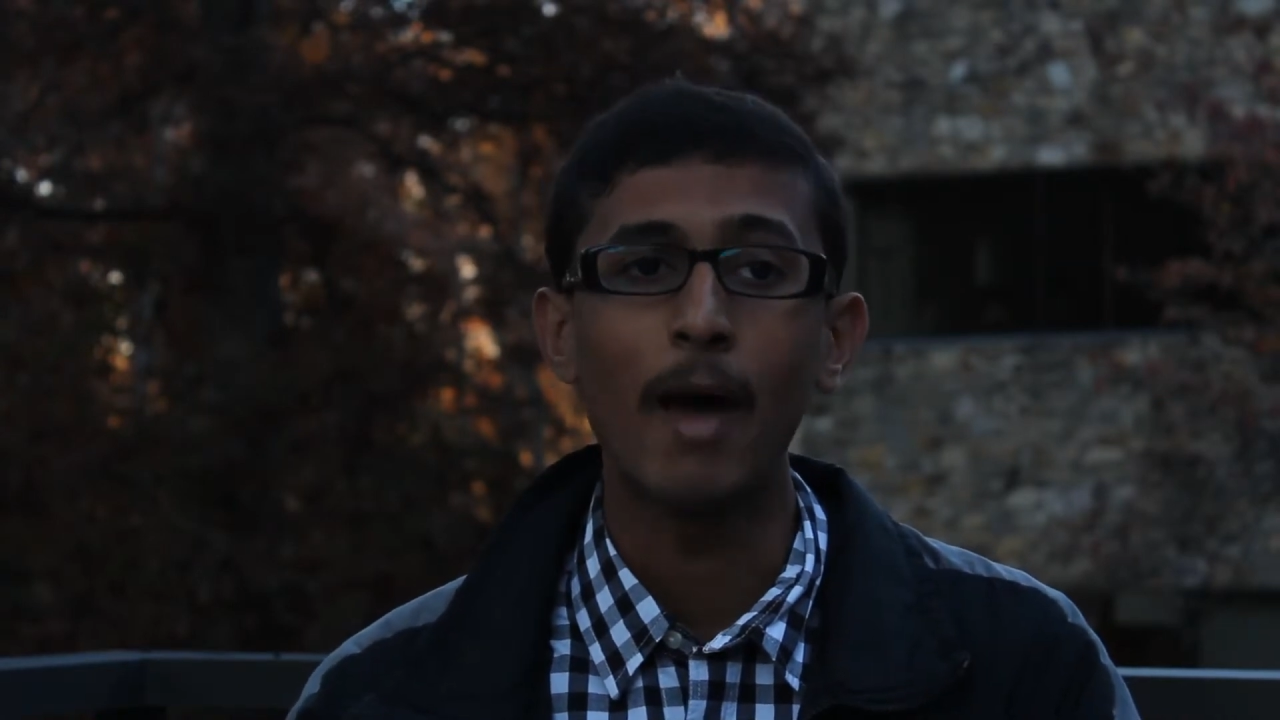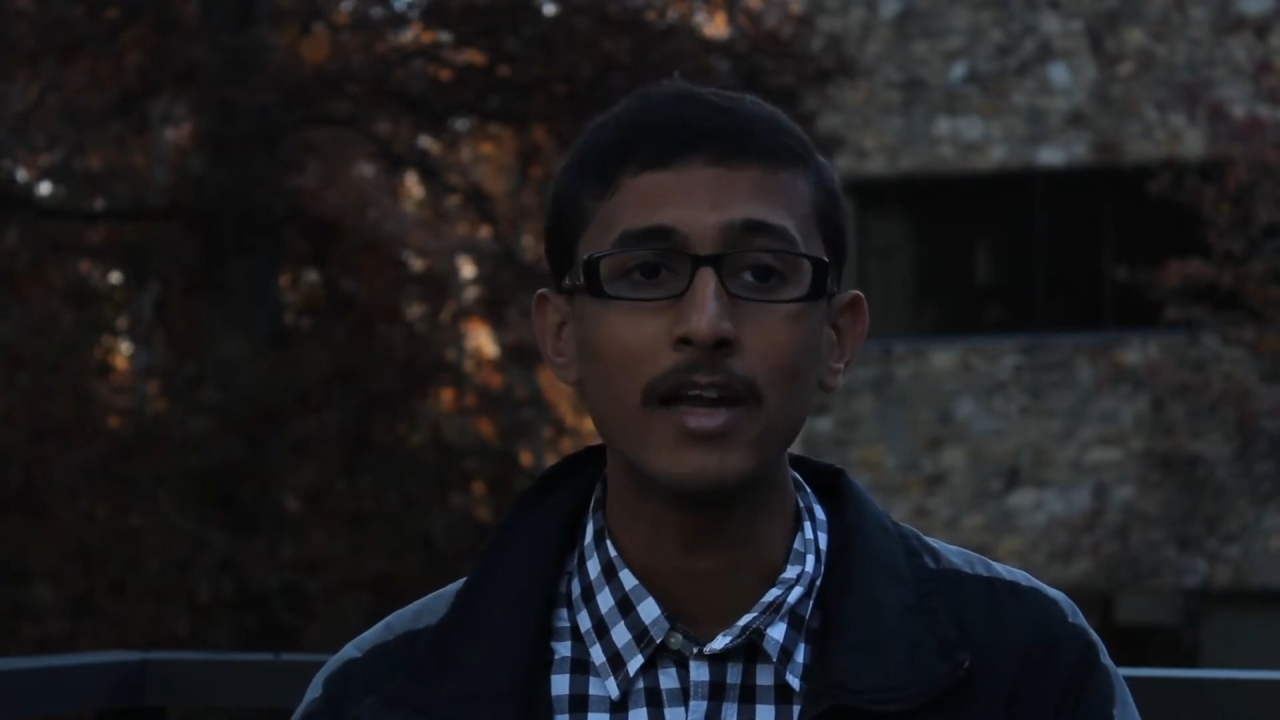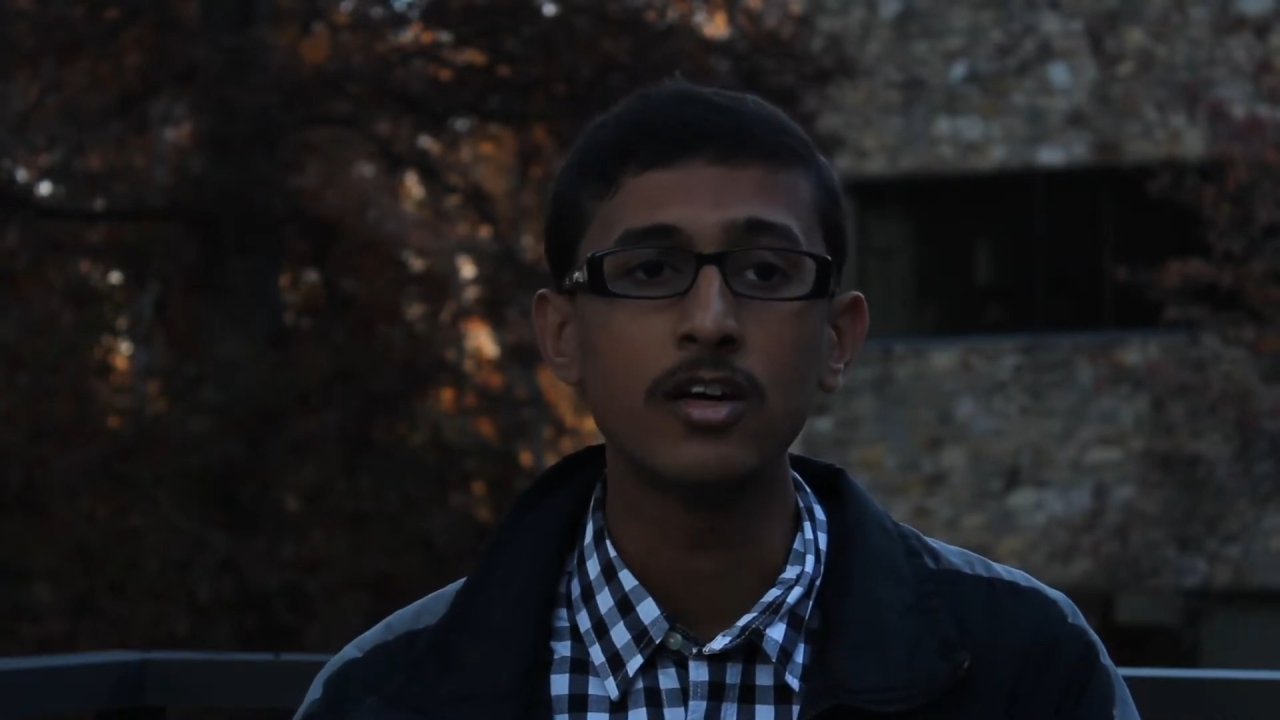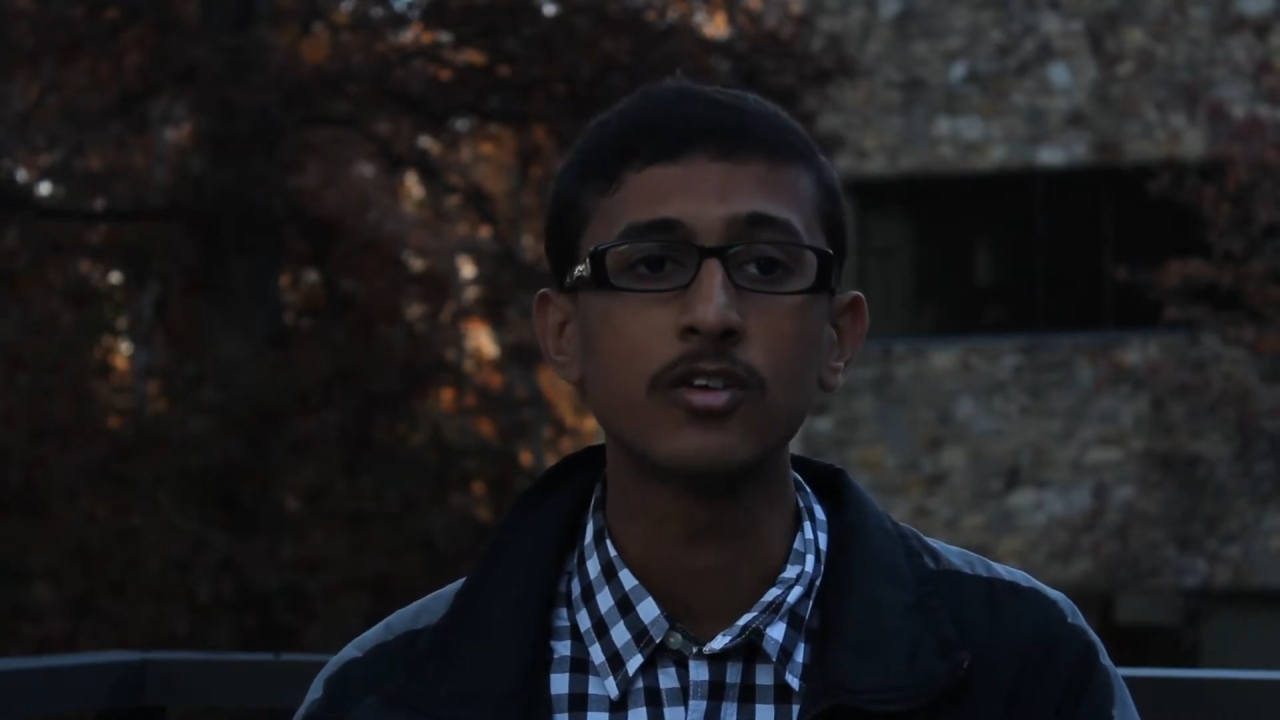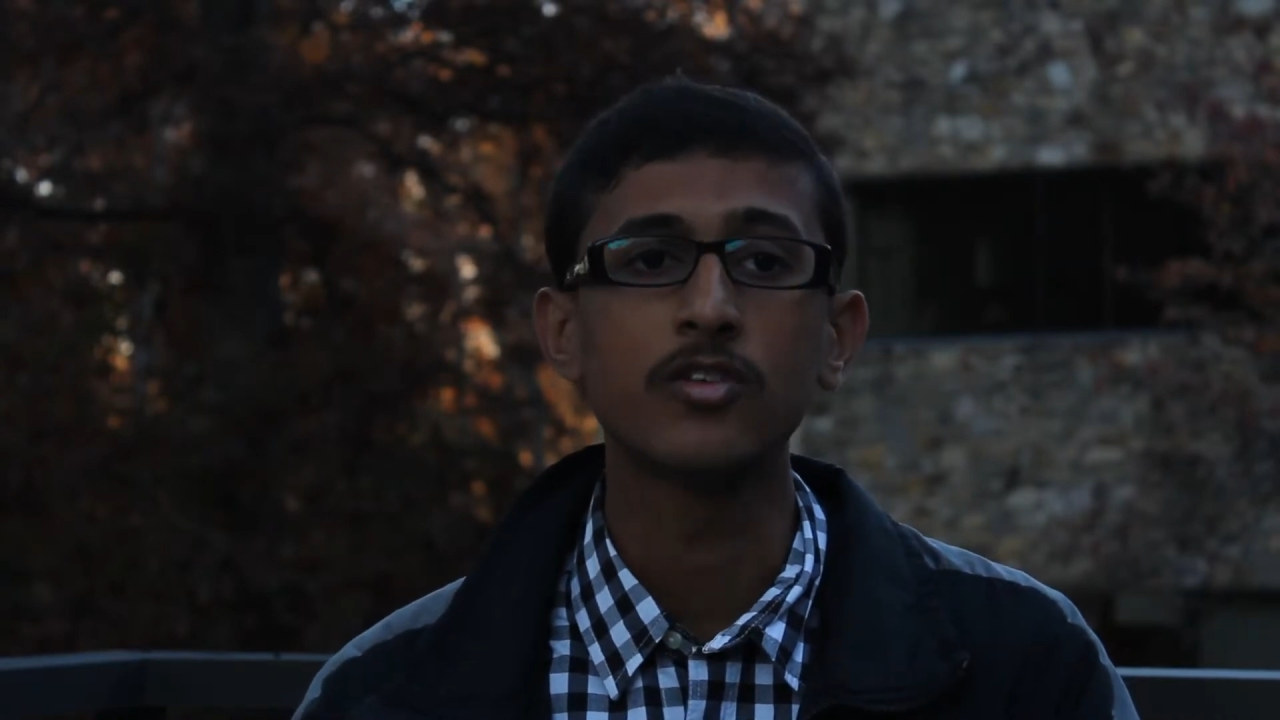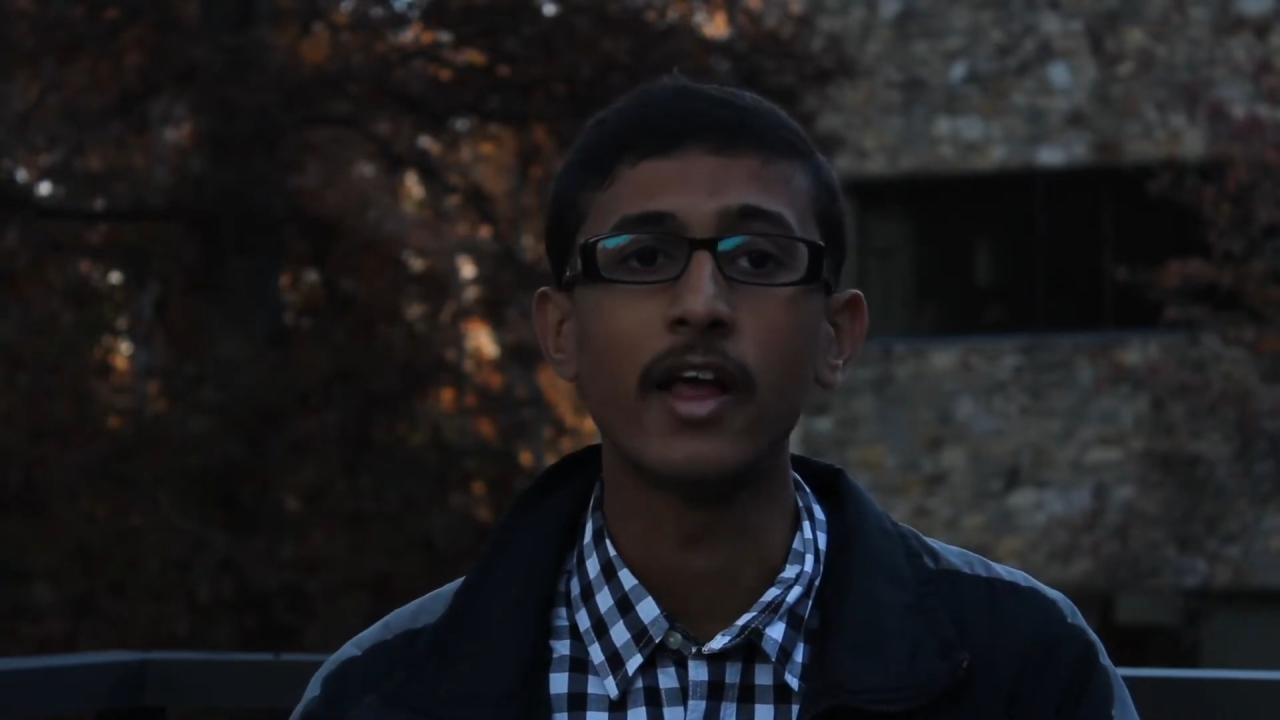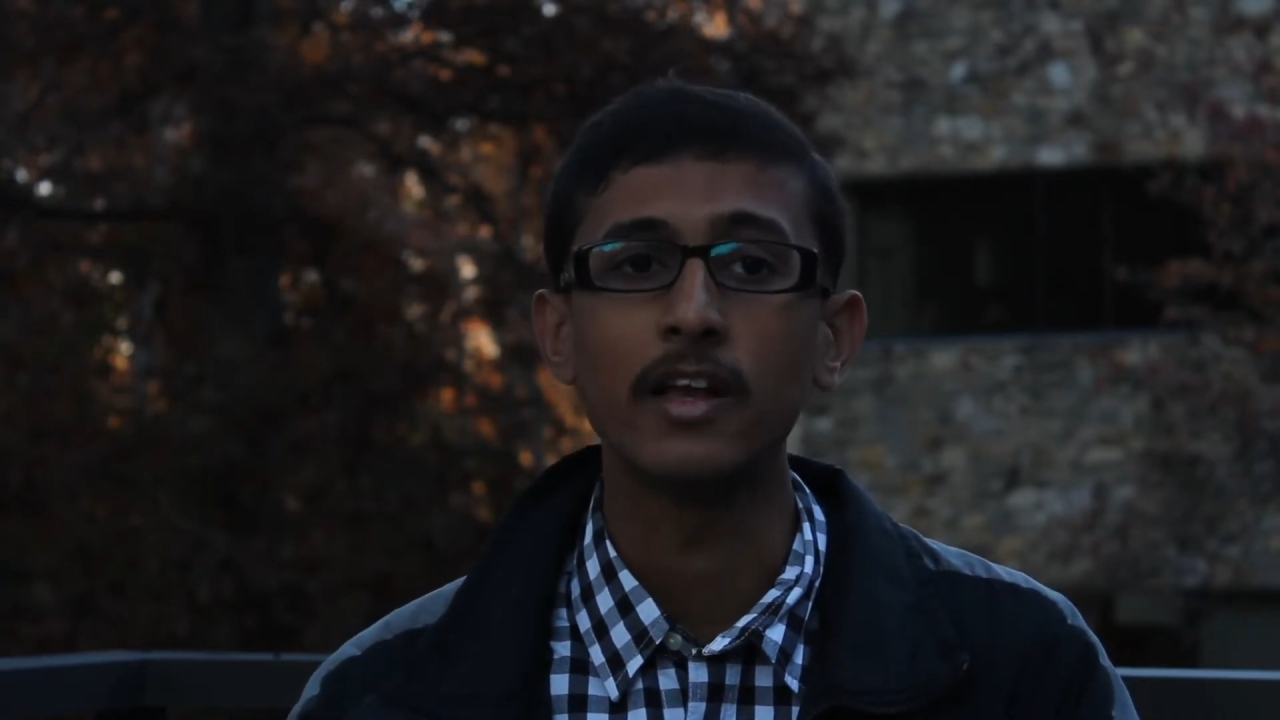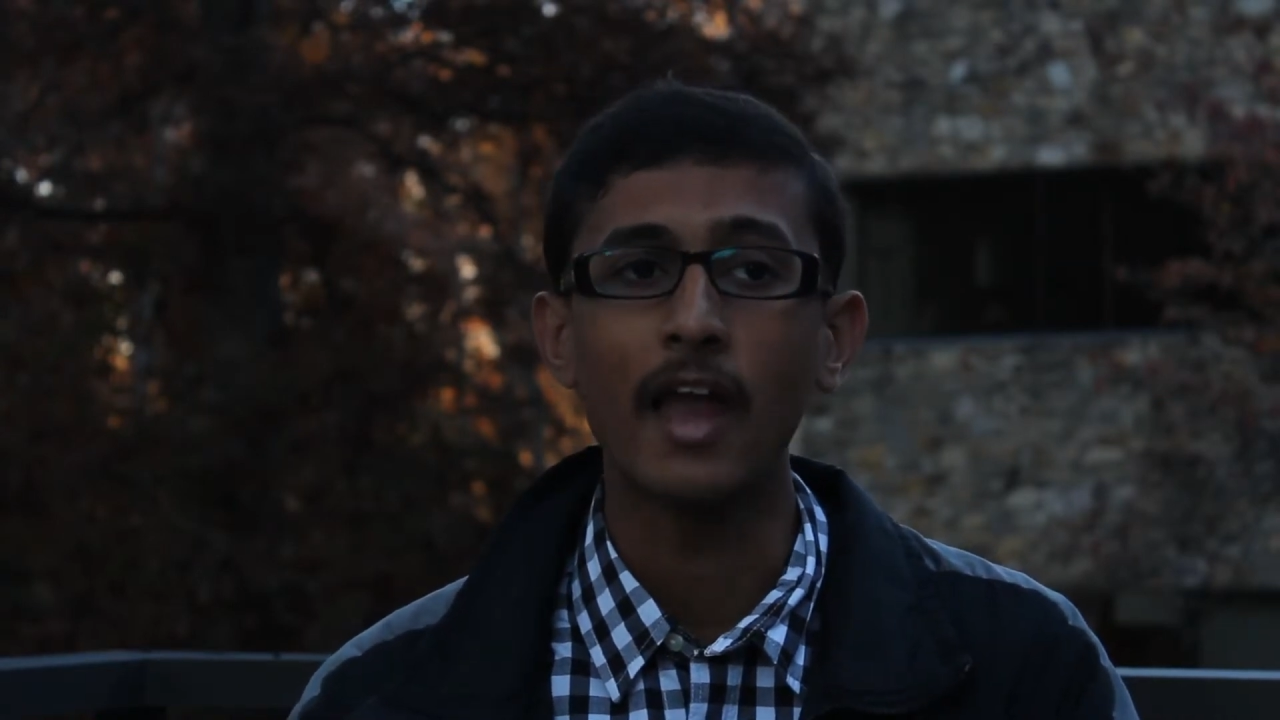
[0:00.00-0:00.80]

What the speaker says: barriers like